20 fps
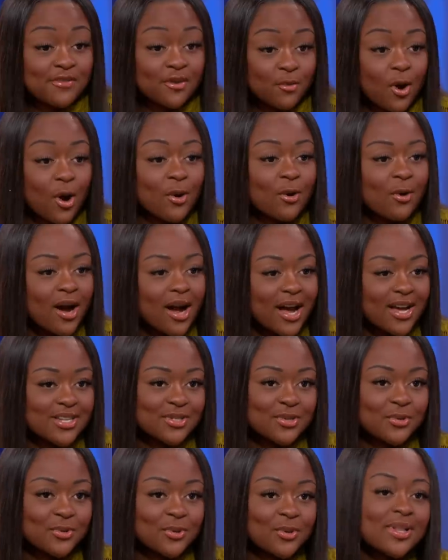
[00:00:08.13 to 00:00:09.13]
for Rockwell High
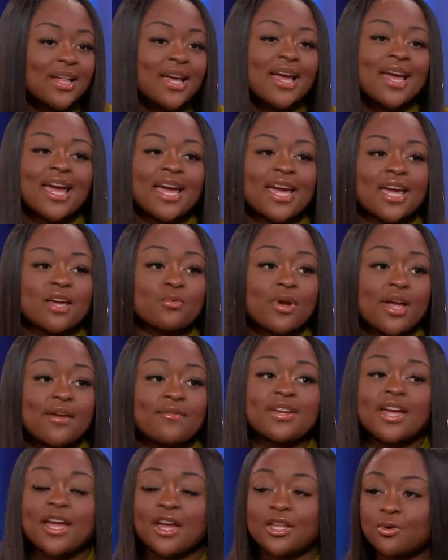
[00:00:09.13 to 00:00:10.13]
School, and we have
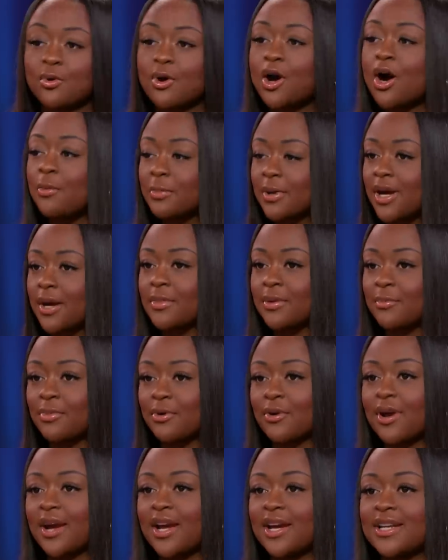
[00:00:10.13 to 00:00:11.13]
an annual homecoming
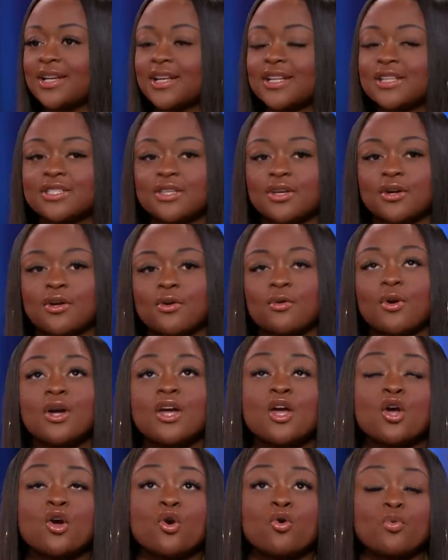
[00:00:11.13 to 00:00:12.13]
parade. And so
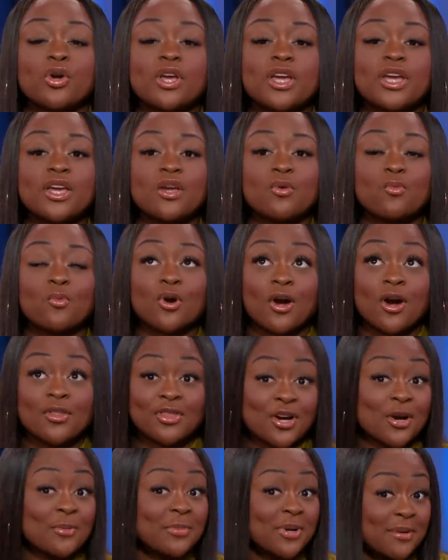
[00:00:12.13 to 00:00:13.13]
we were on
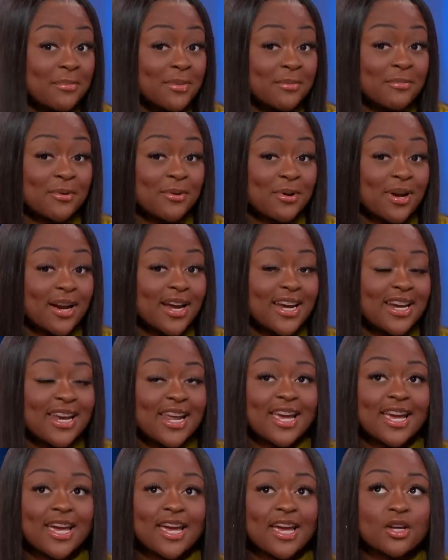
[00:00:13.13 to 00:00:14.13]
the homecoming parade,
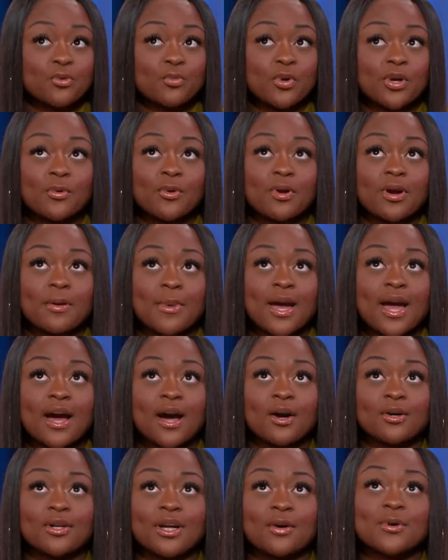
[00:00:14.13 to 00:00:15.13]
and we were
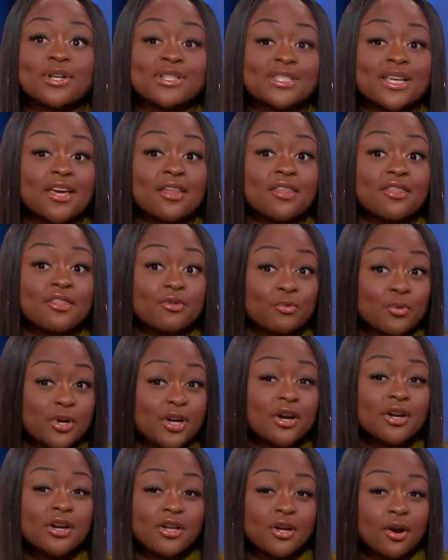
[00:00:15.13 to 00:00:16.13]
about, I want to say,
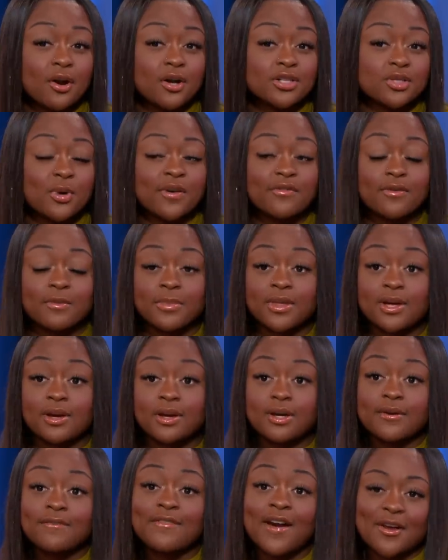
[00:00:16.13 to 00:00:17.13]
300 yards away from the
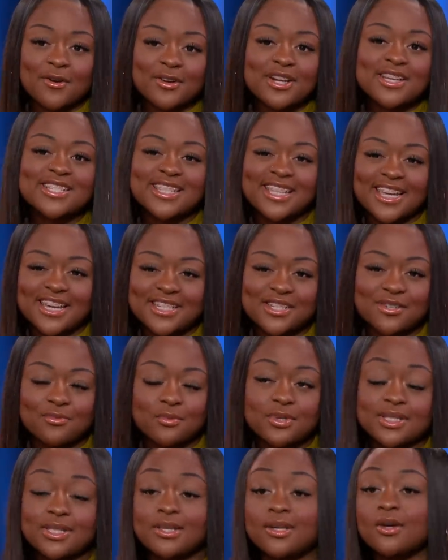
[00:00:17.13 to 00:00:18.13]
final destination,
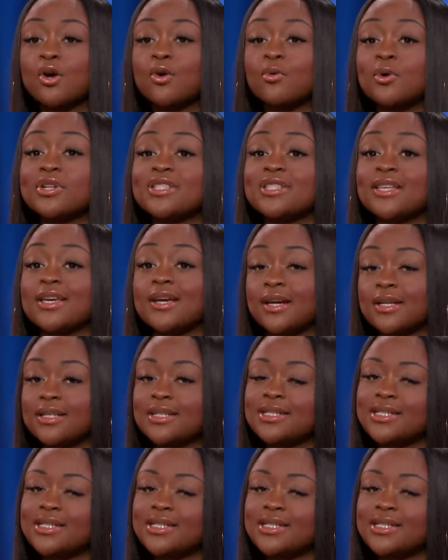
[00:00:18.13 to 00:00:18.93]
which, the, which is the Utley